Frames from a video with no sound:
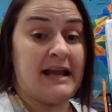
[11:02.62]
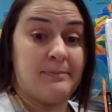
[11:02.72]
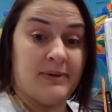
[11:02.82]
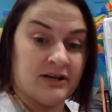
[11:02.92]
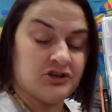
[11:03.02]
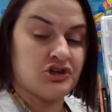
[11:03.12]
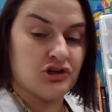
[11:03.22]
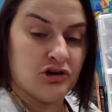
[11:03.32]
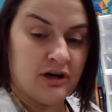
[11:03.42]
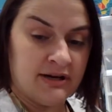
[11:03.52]
a
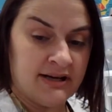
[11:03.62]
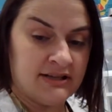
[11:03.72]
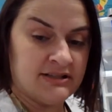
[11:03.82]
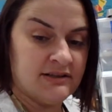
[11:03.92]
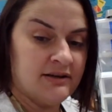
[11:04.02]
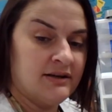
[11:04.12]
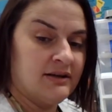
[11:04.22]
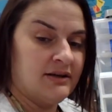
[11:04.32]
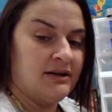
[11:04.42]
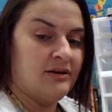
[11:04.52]
picture on
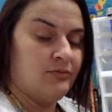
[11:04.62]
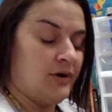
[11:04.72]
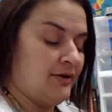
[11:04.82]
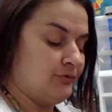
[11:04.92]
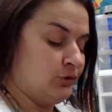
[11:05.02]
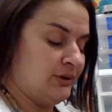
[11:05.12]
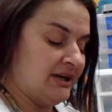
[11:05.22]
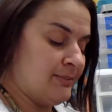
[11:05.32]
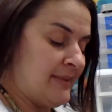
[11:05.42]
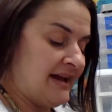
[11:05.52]
it of
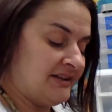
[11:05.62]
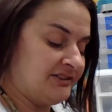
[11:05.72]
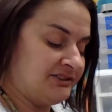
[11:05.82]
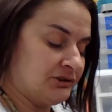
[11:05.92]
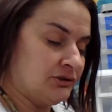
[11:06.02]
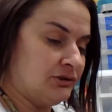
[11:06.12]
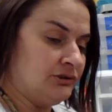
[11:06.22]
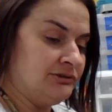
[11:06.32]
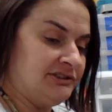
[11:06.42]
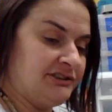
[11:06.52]
quick math
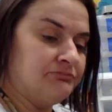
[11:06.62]
circles,